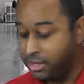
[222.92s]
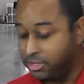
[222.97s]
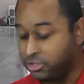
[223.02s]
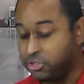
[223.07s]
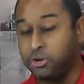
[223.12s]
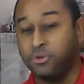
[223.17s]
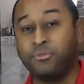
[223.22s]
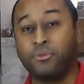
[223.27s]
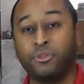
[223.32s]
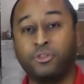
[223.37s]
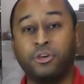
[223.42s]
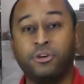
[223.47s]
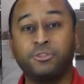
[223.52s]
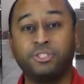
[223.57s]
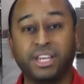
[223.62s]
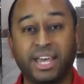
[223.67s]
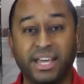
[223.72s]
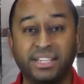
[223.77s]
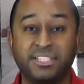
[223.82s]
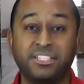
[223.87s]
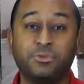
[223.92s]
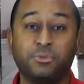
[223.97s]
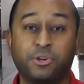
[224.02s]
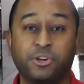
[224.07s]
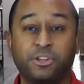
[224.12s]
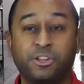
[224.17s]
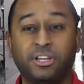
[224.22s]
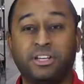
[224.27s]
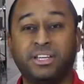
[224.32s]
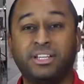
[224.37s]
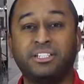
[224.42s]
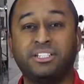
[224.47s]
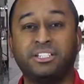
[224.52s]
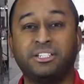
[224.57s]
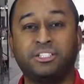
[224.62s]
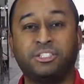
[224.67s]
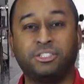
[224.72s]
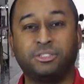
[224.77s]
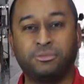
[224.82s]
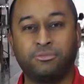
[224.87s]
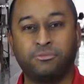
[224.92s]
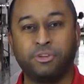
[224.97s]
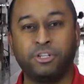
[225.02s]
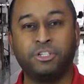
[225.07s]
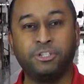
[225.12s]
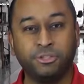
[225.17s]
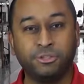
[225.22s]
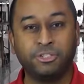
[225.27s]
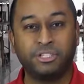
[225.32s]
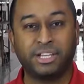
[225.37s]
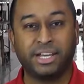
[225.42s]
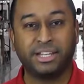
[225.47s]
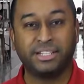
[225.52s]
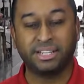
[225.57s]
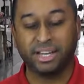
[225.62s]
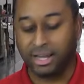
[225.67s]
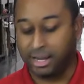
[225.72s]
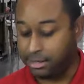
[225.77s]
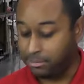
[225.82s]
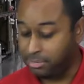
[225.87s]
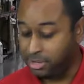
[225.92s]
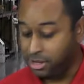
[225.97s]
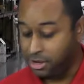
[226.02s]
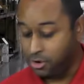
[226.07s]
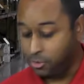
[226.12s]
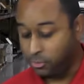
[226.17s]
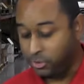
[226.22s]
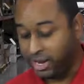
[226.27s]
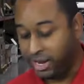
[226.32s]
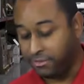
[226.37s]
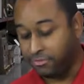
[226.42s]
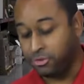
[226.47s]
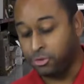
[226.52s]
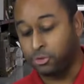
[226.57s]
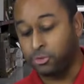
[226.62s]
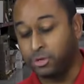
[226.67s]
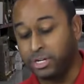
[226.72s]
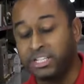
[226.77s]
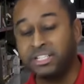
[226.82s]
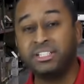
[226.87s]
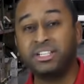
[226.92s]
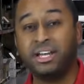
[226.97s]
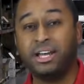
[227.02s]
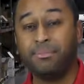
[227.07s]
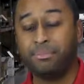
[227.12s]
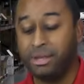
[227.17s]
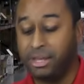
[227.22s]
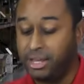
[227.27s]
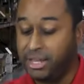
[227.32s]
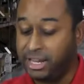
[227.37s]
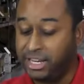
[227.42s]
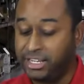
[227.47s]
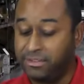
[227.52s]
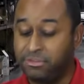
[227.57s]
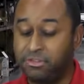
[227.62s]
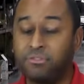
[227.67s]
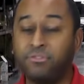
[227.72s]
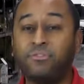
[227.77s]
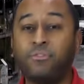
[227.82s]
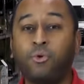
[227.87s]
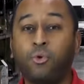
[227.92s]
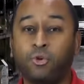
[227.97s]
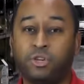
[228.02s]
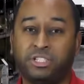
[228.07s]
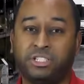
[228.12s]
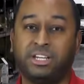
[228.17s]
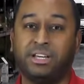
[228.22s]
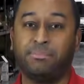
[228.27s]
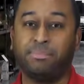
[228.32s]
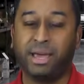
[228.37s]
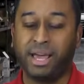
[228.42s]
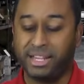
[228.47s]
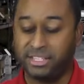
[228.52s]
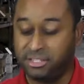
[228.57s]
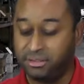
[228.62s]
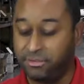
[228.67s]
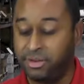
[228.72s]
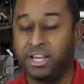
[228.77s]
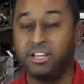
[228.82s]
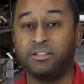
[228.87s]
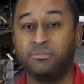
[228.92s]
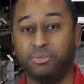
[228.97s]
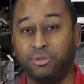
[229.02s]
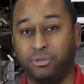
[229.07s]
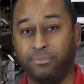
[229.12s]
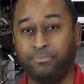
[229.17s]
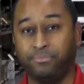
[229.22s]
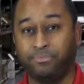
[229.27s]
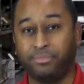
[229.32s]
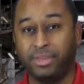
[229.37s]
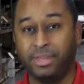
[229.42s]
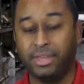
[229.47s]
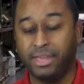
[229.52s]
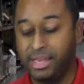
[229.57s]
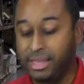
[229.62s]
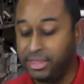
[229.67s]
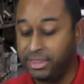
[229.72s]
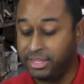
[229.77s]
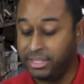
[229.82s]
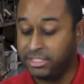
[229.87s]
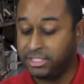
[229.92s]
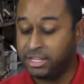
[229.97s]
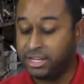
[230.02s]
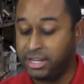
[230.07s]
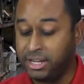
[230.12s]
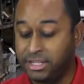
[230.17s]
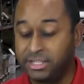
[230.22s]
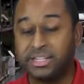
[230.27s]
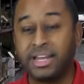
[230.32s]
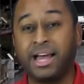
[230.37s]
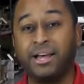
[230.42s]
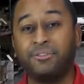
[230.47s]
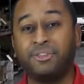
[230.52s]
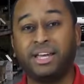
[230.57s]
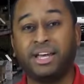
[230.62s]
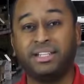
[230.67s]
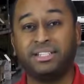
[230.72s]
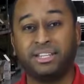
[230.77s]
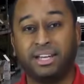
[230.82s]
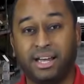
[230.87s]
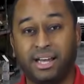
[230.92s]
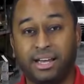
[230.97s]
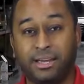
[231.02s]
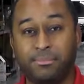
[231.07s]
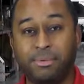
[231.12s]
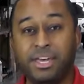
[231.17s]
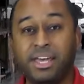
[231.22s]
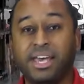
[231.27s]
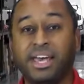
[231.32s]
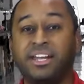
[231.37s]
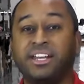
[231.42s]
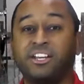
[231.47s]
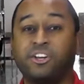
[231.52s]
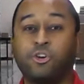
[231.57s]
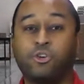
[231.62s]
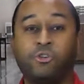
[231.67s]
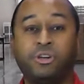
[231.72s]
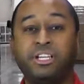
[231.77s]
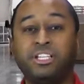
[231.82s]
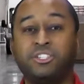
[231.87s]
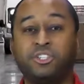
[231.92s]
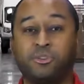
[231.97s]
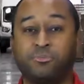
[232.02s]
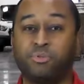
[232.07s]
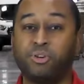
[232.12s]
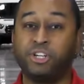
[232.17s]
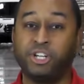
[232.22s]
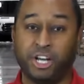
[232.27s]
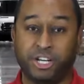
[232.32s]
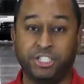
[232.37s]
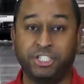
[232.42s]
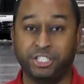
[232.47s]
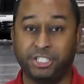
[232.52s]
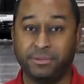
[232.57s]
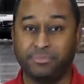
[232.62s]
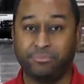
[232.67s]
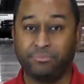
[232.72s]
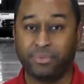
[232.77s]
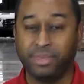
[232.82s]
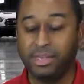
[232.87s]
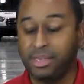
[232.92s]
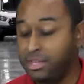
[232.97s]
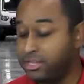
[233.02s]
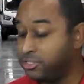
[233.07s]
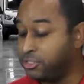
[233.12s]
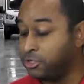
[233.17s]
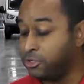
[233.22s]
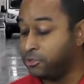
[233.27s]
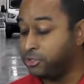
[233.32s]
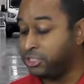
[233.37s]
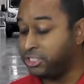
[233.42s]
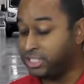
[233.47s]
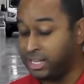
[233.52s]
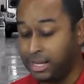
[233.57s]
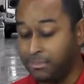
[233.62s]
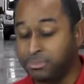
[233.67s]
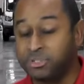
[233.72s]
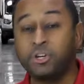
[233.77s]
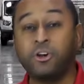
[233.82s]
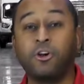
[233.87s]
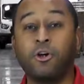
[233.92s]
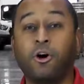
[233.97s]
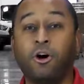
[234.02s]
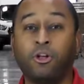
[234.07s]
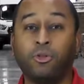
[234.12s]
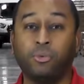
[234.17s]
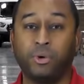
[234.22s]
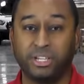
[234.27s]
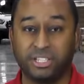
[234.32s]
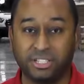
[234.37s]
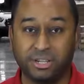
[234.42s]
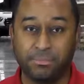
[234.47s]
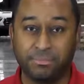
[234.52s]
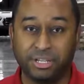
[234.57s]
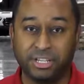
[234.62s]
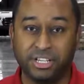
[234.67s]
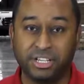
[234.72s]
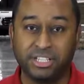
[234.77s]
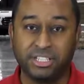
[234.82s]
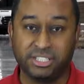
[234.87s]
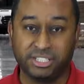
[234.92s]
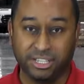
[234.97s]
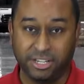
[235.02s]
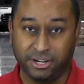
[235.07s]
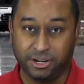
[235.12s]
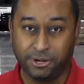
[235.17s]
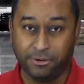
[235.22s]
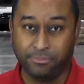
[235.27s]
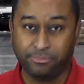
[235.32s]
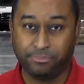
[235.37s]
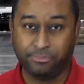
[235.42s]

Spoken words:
So for those cases when you're looking to reduce that time, we have 3-step and even 4-step pads available. These cut down that time and increase your production. So steps are always something to consider.